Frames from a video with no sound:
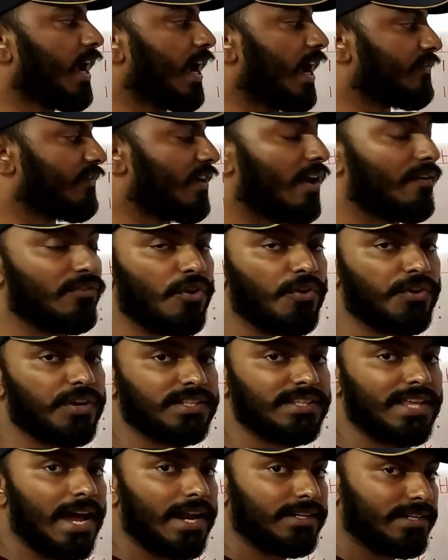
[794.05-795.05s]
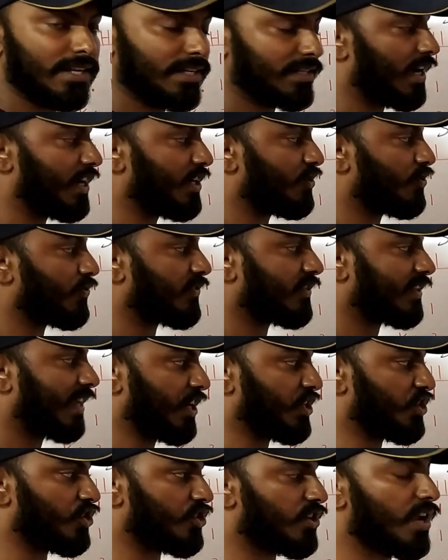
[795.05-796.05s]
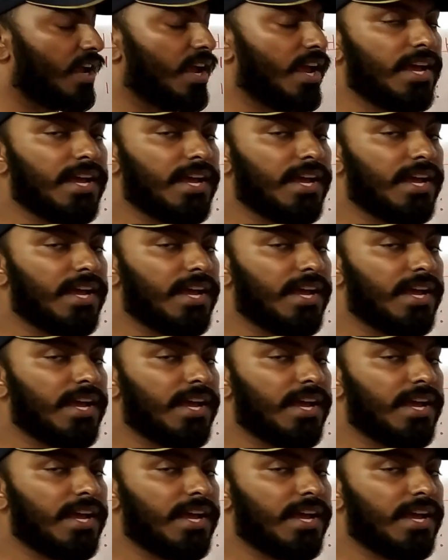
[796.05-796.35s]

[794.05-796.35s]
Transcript: and we have loaded that data into sketch.